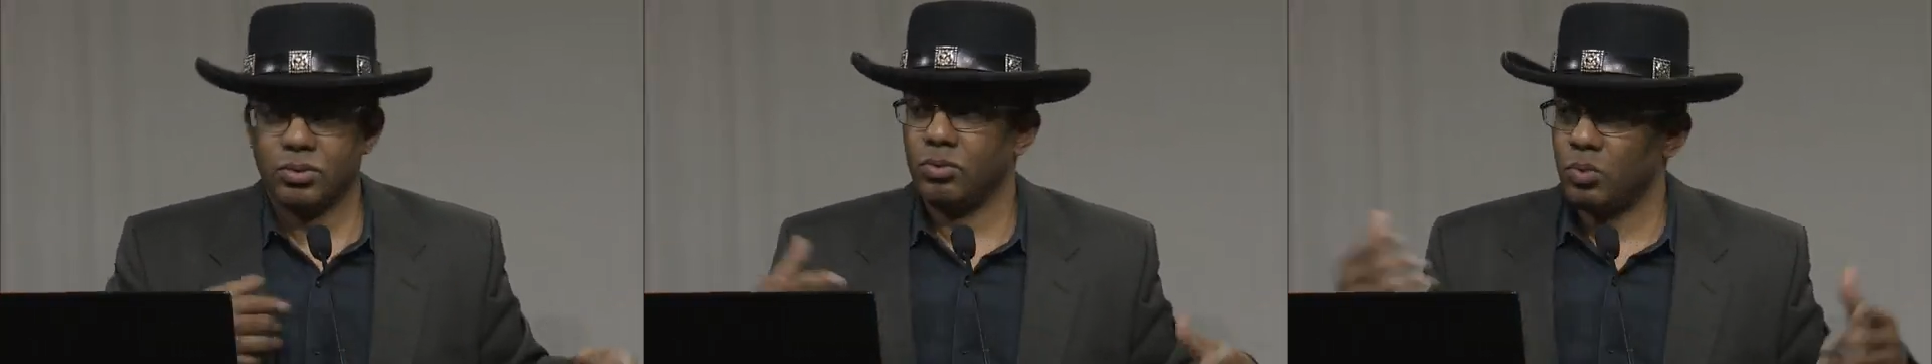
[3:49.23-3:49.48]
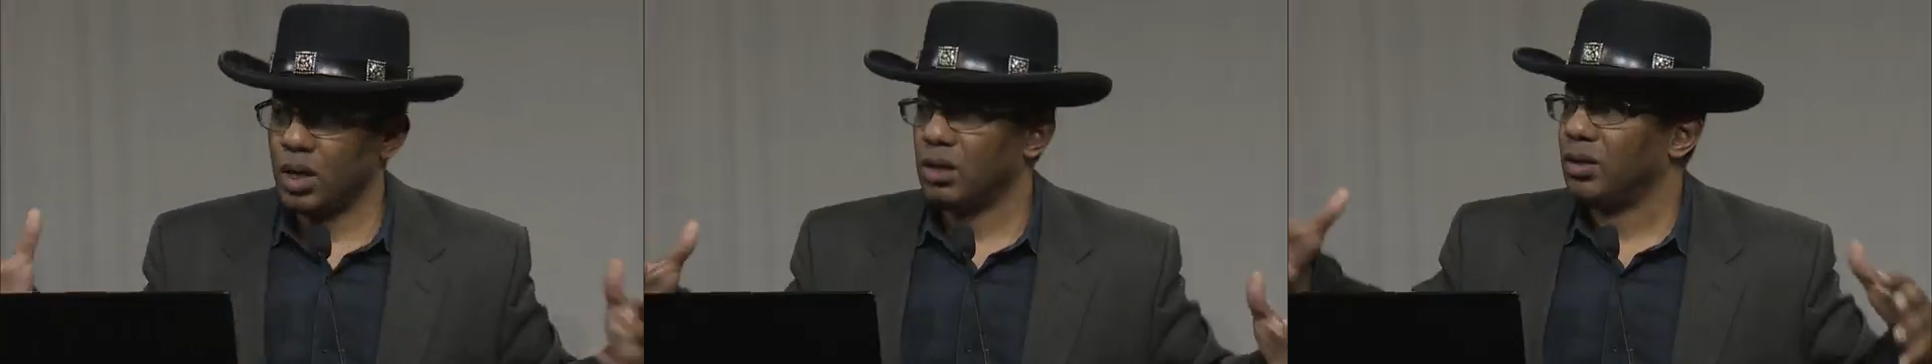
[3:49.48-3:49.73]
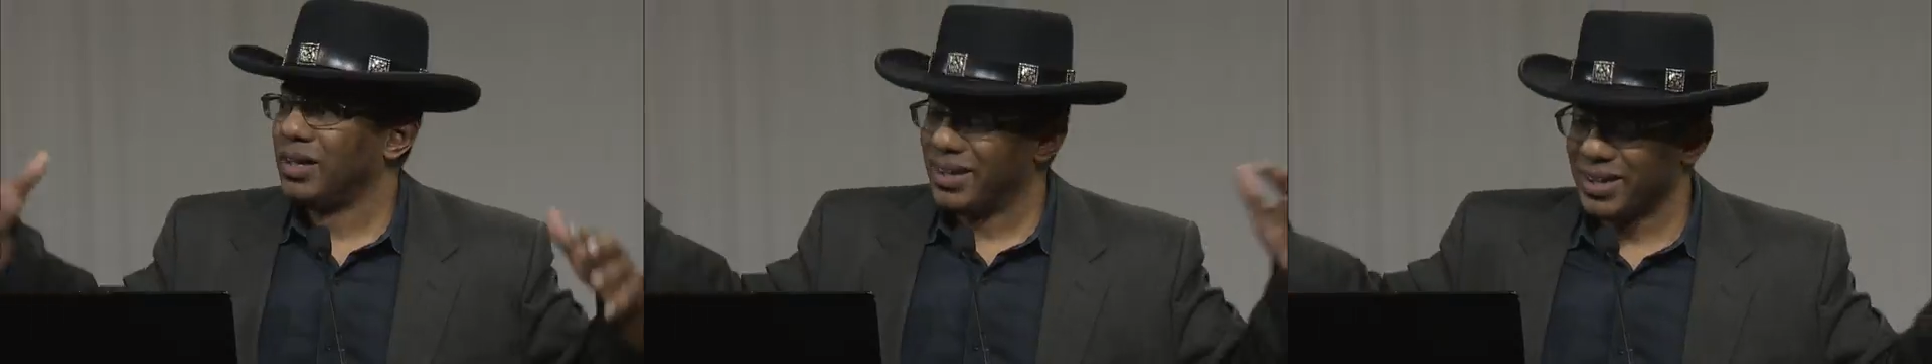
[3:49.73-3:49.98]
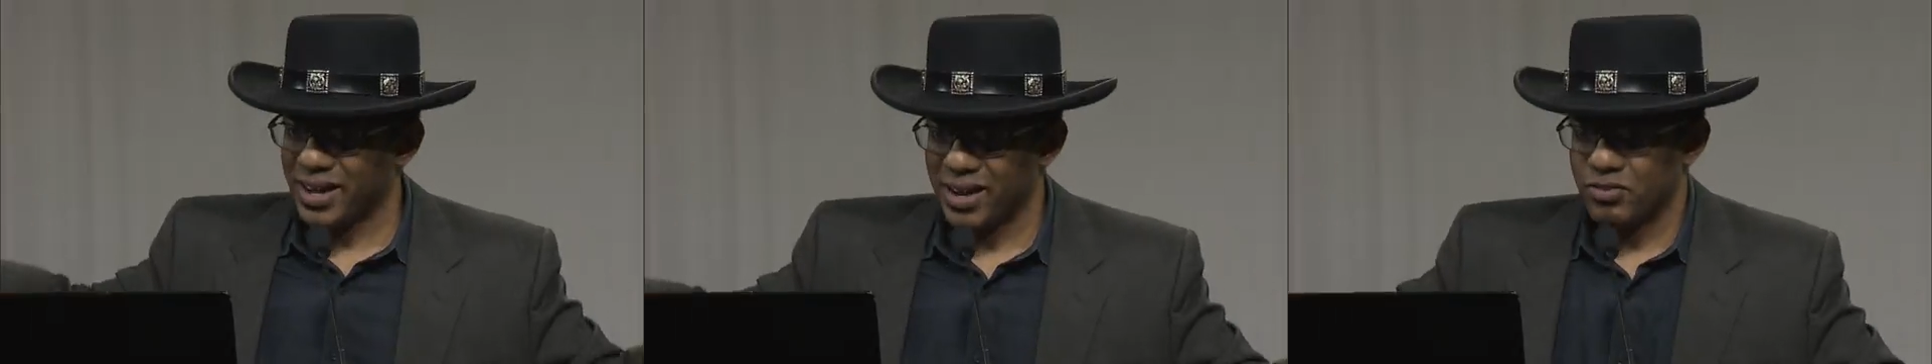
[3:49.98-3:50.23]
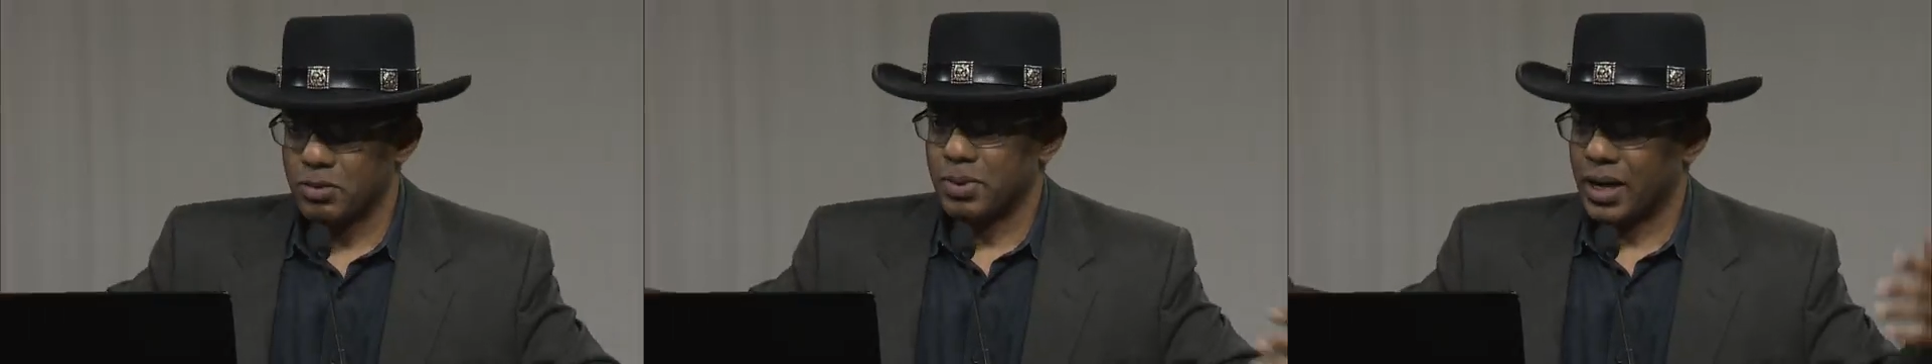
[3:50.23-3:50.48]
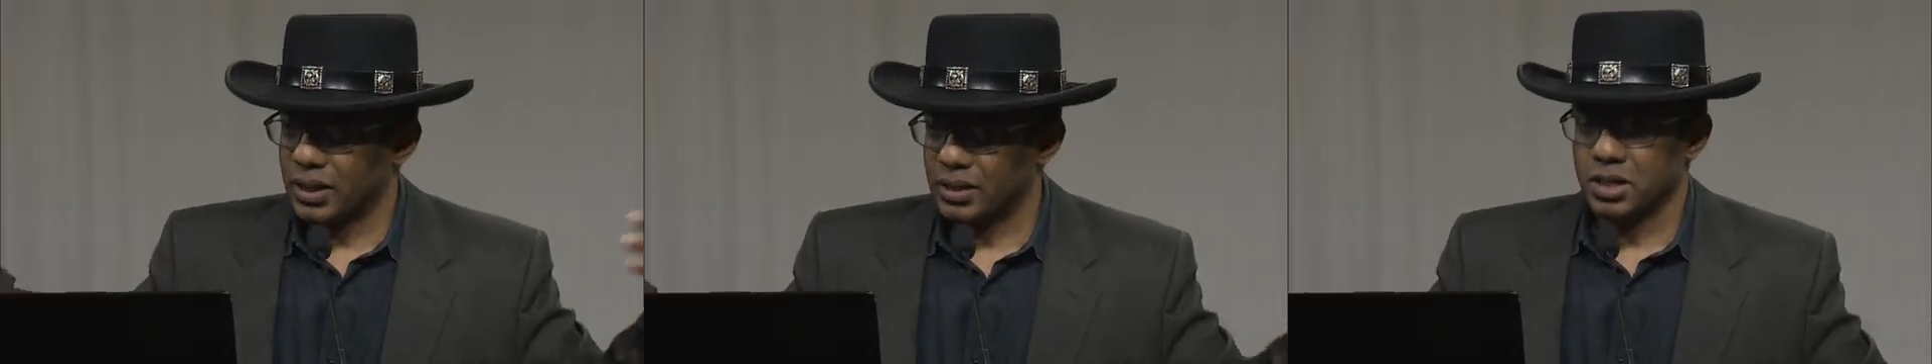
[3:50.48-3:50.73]
Well,
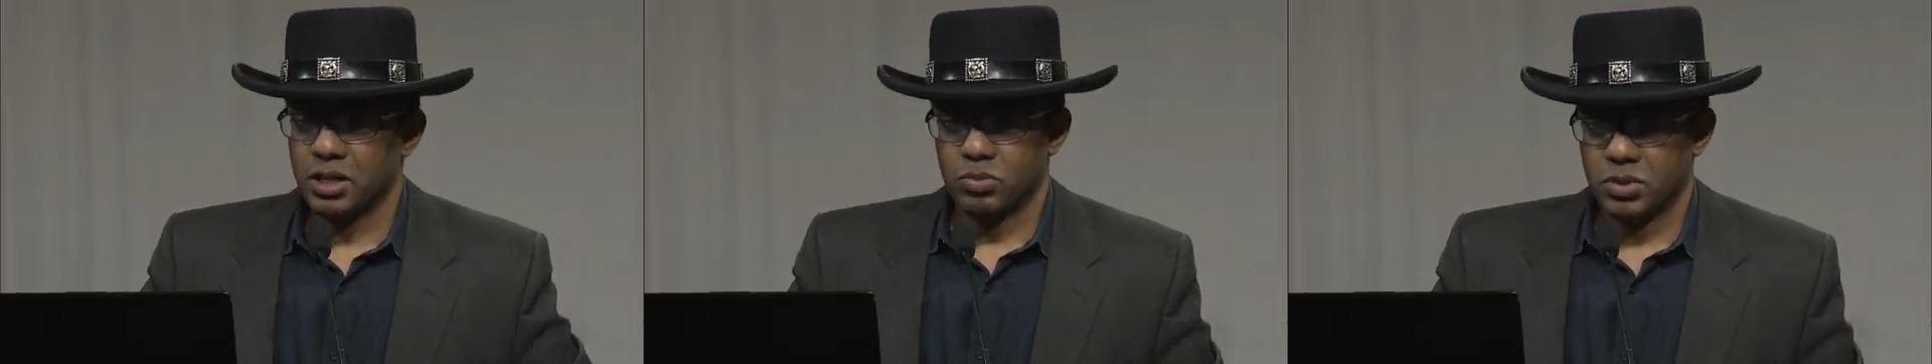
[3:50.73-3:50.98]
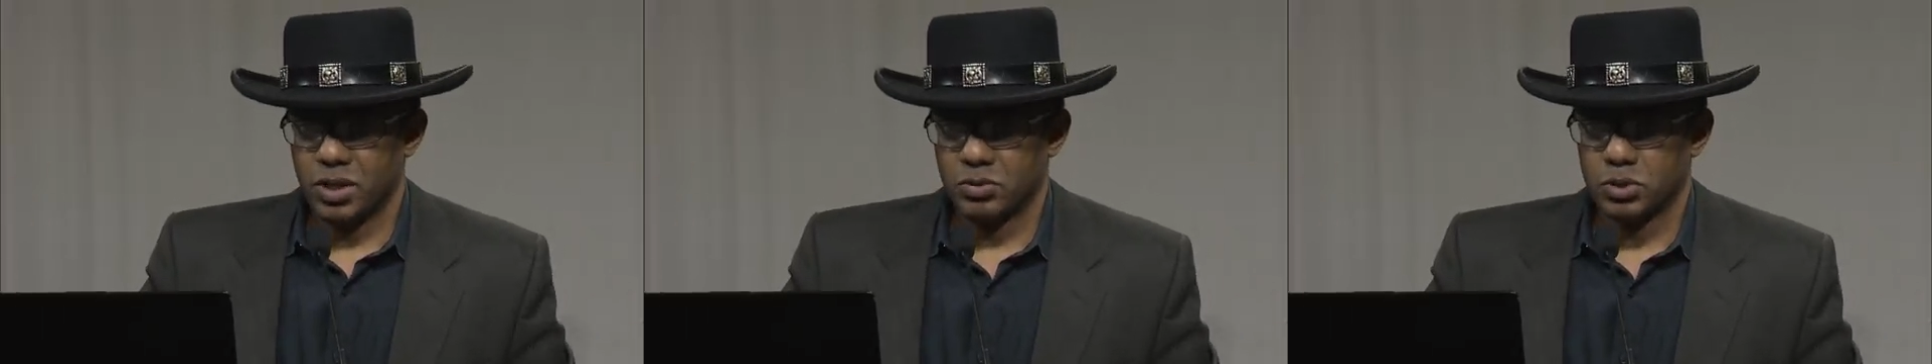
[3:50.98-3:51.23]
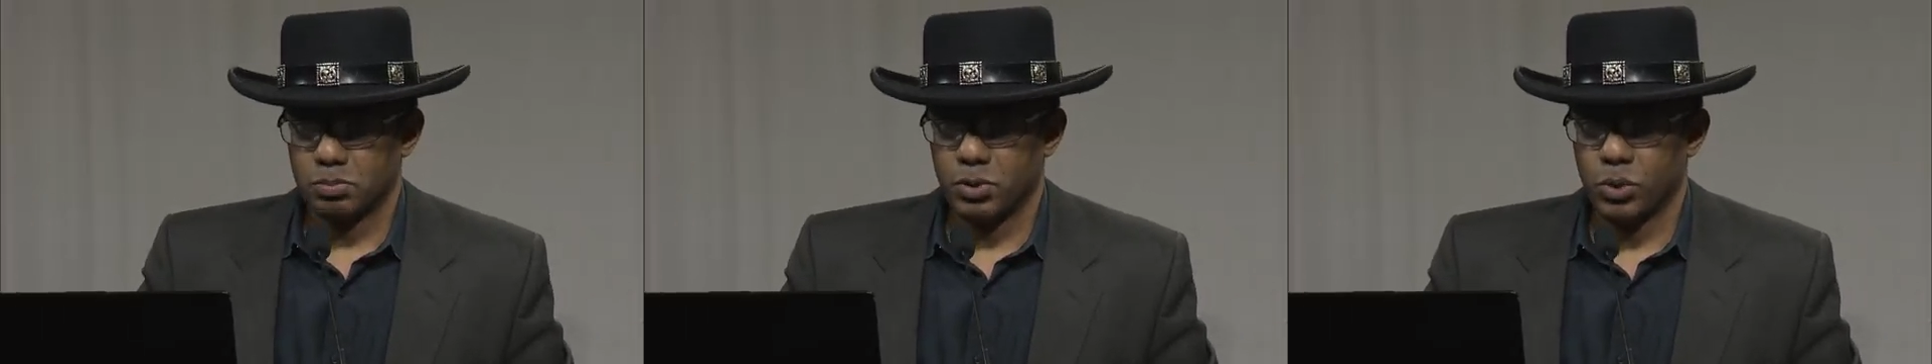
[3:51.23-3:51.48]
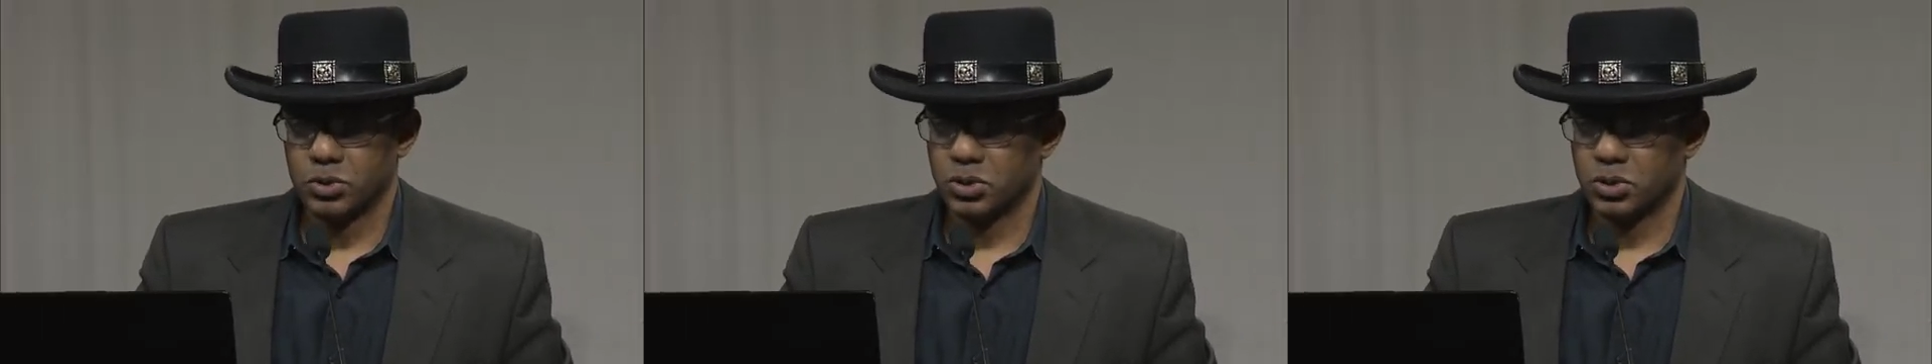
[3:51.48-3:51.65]
everybody did what they were supposed